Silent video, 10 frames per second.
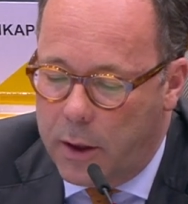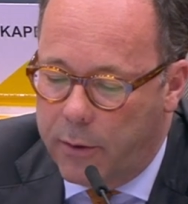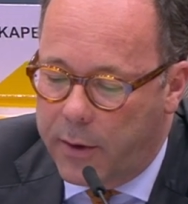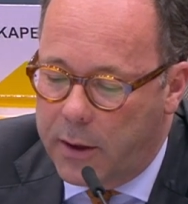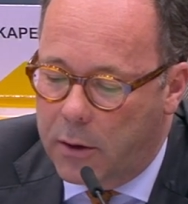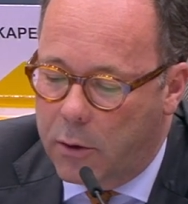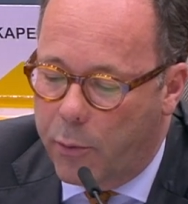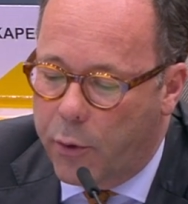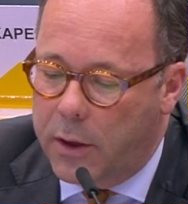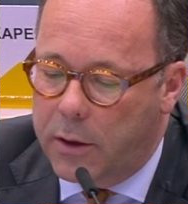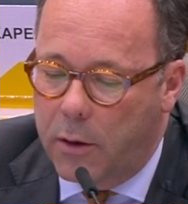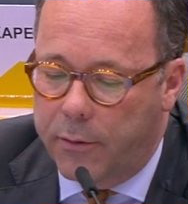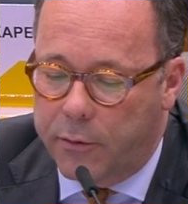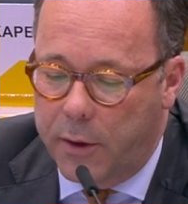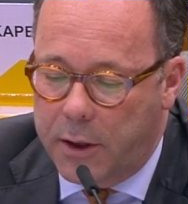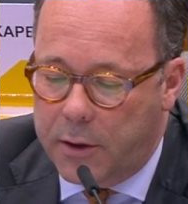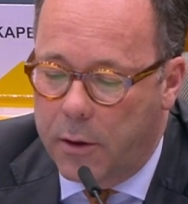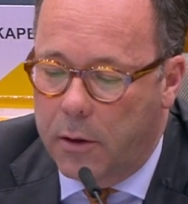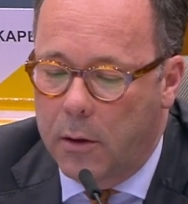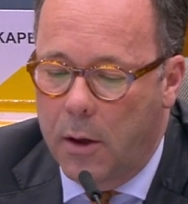innovation cooperation over
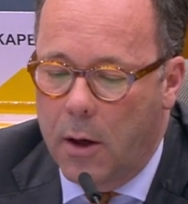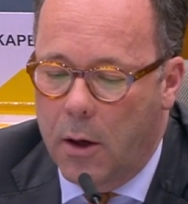traditional